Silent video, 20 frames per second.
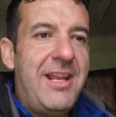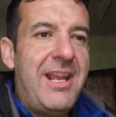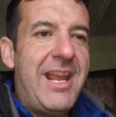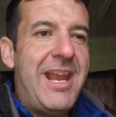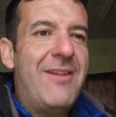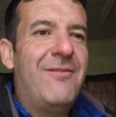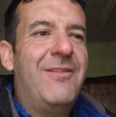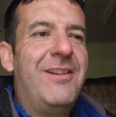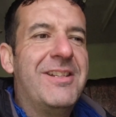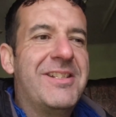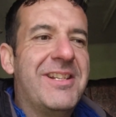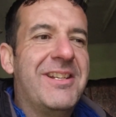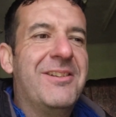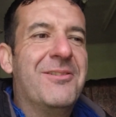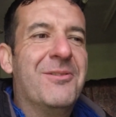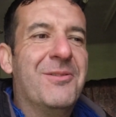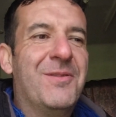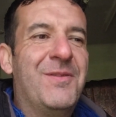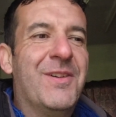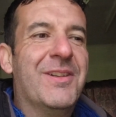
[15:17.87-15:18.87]
Every
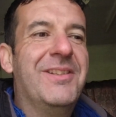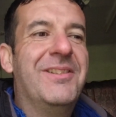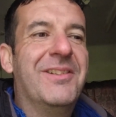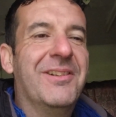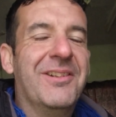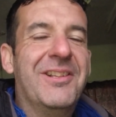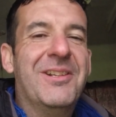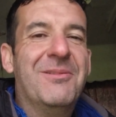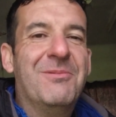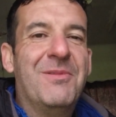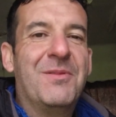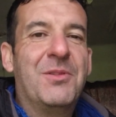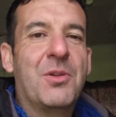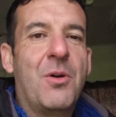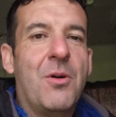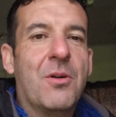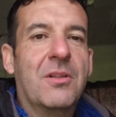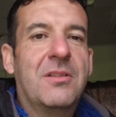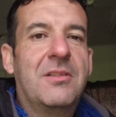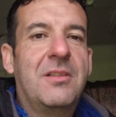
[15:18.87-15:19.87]
single funder that we've
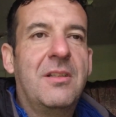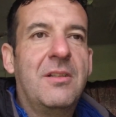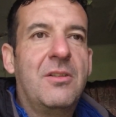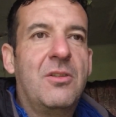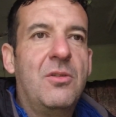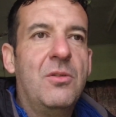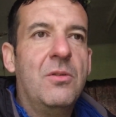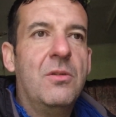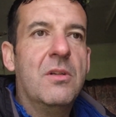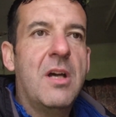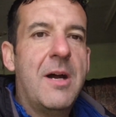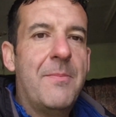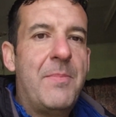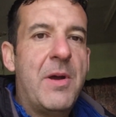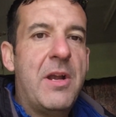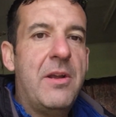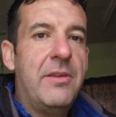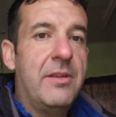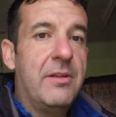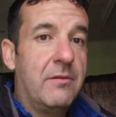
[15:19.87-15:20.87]
talked to
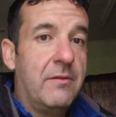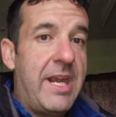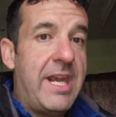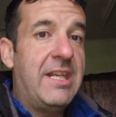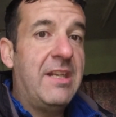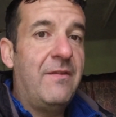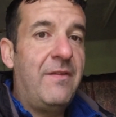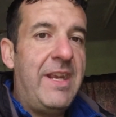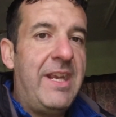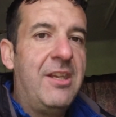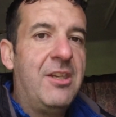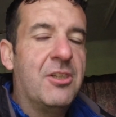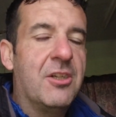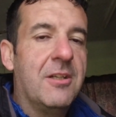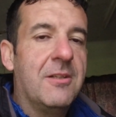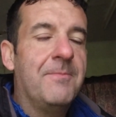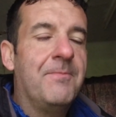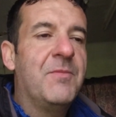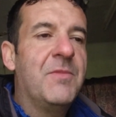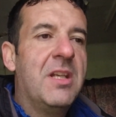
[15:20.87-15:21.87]
about the
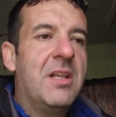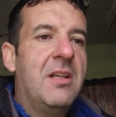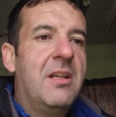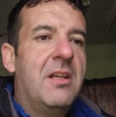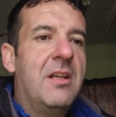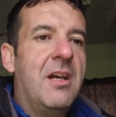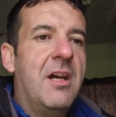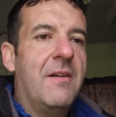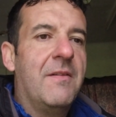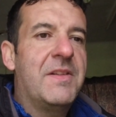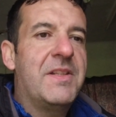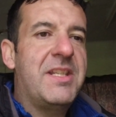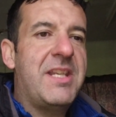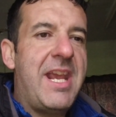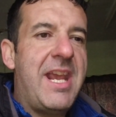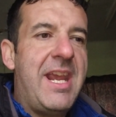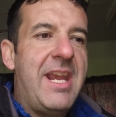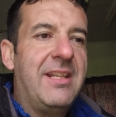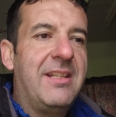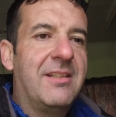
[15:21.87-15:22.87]
renovation have
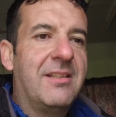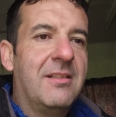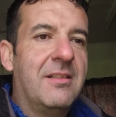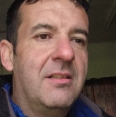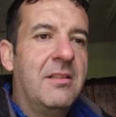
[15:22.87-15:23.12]
said,